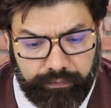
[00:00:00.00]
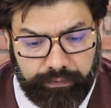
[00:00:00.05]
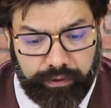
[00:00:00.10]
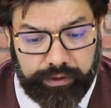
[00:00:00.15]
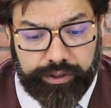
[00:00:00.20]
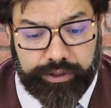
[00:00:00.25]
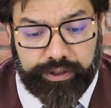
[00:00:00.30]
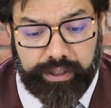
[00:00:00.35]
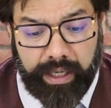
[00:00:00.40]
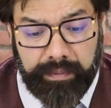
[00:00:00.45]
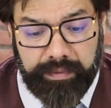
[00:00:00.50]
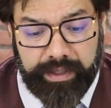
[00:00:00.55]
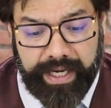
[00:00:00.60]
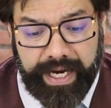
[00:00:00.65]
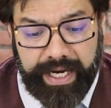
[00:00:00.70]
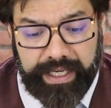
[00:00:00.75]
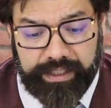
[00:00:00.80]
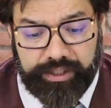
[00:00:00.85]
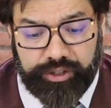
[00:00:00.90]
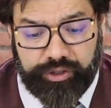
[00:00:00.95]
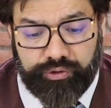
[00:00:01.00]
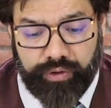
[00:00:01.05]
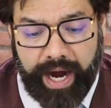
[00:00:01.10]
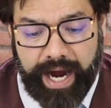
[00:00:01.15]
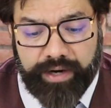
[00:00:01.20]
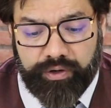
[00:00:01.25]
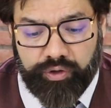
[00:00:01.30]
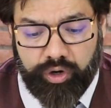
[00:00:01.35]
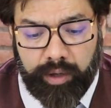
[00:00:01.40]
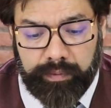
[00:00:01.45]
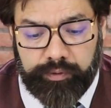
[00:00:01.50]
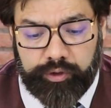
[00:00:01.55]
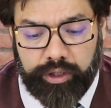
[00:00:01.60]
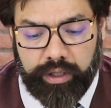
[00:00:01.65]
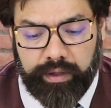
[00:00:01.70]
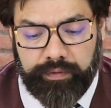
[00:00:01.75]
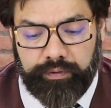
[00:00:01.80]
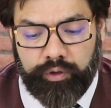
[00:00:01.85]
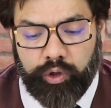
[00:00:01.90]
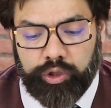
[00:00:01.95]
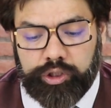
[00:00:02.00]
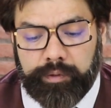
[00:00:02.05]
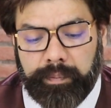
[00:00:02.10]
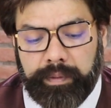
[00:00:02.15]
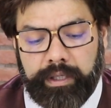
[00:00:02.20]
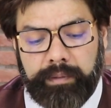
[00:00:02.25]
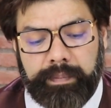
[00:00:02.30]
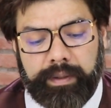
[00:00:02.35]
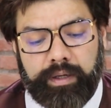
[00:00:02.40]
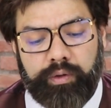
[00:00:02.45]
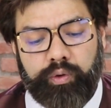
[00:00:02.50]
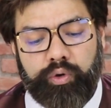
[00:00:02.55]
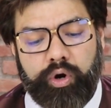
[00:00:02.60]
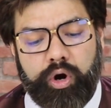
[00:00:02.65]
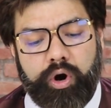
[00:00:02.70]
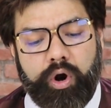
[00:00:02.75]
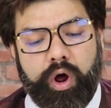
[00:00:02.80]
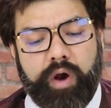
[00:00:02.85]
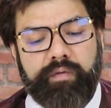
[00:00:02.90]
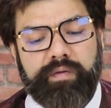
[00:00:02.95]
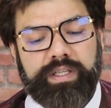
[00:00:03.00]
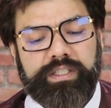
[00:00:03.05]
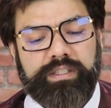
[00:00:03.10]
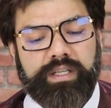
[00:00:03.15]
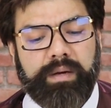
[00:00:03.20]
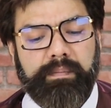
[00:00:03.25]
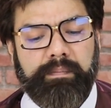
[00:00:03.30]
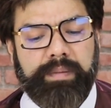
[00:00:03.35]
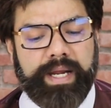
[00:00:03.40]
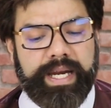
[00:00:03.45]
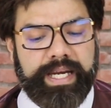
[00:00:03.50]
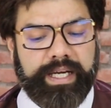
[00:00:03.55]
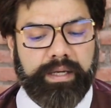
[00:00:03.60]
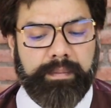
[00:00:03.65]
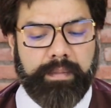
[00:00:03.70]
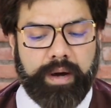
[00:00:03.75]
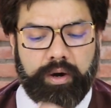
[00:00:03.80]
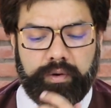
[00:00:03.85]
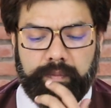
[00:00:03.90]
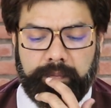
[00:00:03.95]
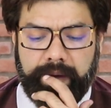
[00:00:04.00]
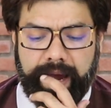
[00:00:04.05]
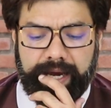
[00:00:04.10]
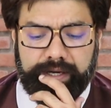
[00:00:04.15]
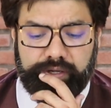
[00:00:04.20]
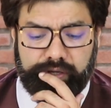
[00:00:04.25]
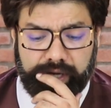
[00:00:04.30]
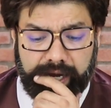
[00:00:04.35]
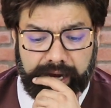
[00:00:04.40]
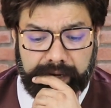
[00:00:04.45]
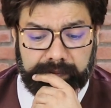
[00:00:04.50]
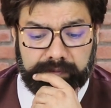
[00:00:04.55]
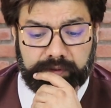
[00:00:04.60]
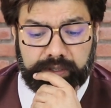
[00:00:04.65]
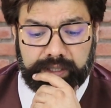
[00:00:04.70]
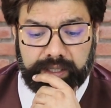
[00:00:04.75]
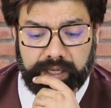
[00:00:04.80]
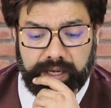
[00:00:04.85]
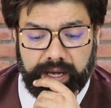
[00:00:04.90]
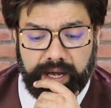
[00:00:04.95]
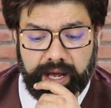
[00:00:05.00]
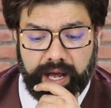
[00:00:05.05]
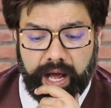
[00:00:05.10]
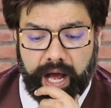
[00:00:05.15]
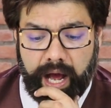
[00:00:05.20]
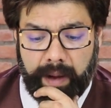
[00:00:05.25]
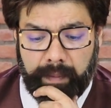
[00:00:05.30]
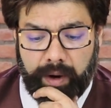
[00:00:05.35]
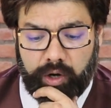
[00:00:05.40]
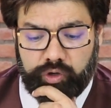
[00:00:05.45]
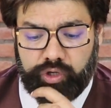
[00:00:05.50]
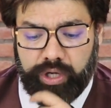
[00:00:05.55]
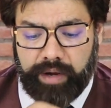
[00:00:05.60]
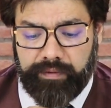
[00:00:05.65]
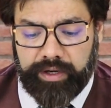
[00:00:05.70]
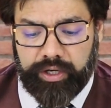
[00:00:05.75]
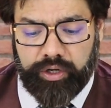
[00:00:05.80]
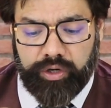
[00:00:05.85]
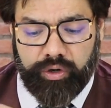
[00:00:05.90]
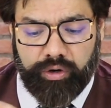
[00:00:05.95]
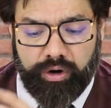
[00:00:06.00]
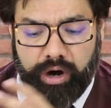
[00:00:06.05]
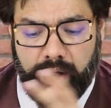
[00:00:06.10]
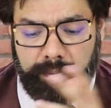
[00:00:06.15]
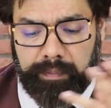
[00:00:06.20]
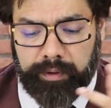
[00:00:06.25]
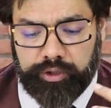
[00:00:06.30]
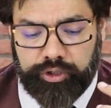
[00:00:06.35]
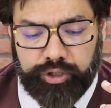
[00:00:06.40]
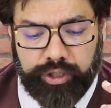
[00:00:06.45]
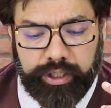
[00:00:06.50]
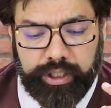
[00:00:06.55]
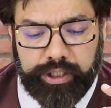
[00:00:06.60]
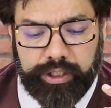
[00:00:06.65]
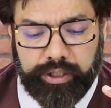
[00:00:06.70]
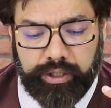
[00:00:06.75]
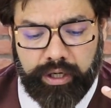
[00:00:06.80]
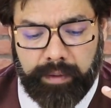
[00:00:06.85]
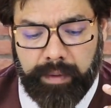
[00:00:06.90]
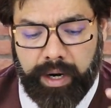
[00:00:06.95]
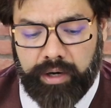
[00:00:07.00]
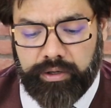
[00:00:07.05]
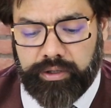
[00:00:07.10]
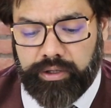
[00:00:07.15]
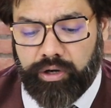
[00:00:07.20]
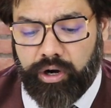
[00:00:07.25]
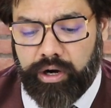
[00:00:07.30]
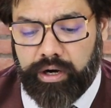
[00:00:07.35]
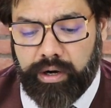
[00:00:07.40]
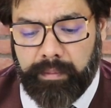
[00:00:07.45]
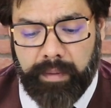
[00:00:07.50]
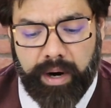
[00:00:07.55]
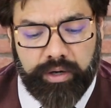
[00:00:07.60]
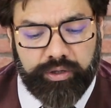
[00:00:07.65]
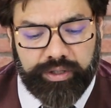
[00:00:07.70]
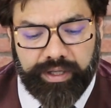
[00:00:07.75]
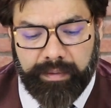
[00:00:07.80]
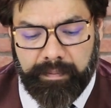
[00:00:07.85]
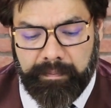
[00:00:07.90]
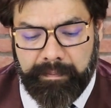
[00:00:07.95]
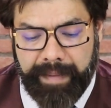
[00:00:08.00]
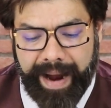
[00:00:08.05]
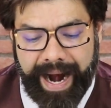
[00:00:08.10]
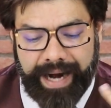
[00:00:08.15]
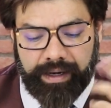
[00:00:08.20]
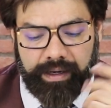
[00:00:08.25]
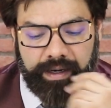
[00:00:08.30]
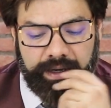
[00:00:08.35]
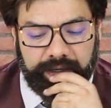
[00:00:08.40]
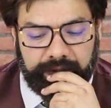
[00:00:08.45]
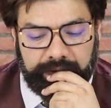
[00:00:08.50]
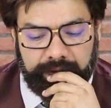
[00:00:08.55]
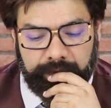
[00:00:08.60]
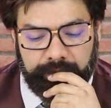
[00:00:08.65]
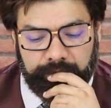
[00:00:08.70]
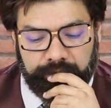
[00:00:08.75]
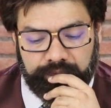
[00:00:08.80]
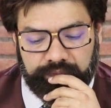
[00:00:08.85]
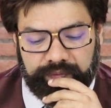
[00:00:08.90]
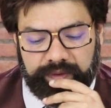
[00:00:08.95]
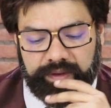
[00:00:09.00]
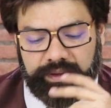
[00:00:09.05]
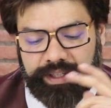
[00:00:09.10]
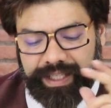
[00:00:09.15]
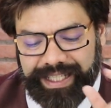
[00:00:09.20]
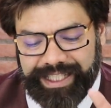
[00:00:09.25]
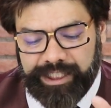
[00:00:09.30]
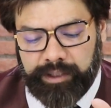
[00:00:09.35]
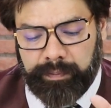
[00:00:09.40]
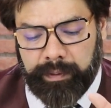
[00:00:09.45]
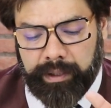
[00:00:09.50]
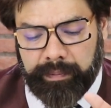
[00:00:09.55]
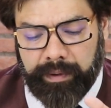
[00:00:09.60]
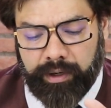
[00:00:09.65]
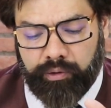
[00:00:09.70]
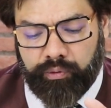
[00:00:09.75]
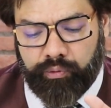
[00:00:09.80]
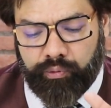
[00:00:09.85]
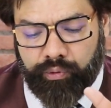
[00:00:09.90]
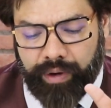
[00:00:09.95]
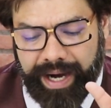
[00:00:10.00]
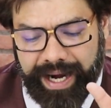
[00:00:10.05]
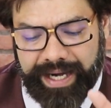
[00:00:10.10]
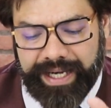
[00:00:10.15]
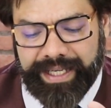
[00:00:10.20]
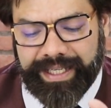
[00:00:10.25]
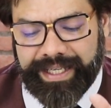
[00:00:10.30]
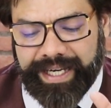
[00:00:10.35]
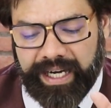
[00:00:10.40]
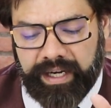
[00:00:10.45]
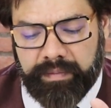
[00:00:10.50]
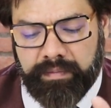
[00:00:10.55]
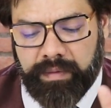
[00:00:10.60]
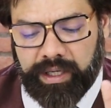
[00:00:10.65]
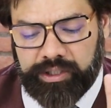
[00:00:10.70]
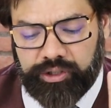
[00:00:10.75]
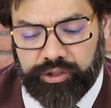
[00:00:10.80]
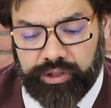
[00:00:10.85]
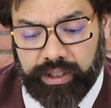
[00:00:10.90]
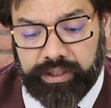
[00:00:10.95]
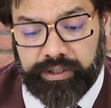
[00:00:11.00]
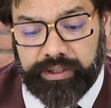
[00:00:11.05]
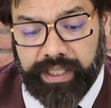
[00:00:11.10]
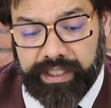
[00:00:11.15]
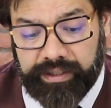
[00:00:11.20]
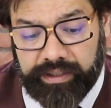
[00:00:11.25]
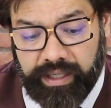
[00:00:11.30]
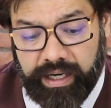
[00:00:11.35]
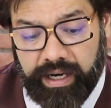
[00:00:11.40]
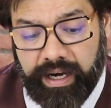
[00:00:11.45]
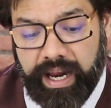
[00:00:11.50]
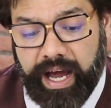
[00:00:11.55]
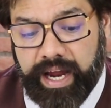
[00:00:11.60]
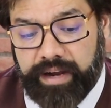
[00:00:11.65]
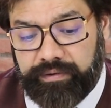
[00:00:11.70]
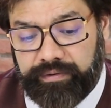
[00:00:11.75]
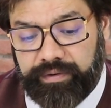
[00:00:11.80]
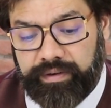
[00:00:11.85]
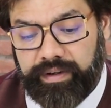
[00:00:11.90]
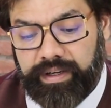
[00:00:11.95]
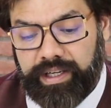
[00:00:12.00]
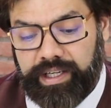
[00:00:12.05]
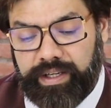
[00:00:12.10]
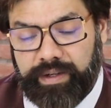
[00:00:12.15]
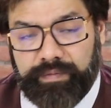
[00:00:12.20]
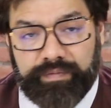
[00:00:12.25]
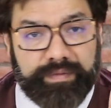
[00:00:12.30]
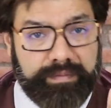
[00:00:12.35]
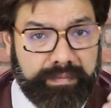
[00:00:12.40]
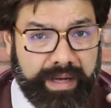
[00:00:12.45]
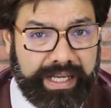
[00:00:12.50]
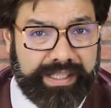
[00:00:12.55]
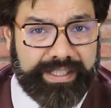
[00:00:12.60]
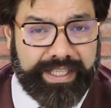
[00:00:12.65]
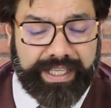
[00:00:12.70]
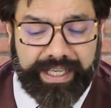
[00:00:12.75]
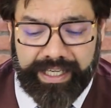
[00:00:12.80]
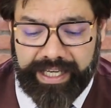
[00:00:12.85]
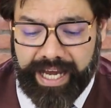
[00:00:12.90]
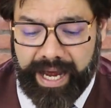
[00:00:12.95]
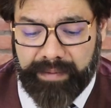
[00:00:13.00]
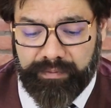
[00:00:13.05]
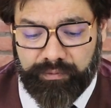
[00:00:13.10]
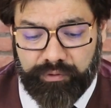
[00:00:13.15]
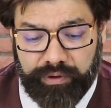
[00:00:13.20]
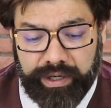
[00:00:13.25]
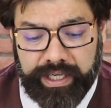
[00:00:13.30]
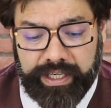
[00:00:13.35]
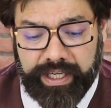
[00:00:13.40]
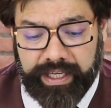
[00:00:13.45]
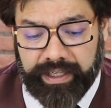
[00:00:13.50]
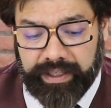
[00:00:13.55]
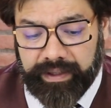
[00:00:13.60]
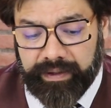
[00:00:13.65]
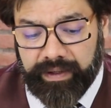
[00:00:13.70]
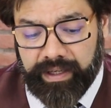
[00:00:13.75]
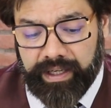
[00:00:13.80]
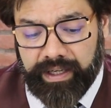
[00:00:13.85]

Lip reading: For some days, try to observe those people who are always complaining about bad times, about having no opportunity or about their bad luck. These people rarely get much success in life. Basically, I'm reading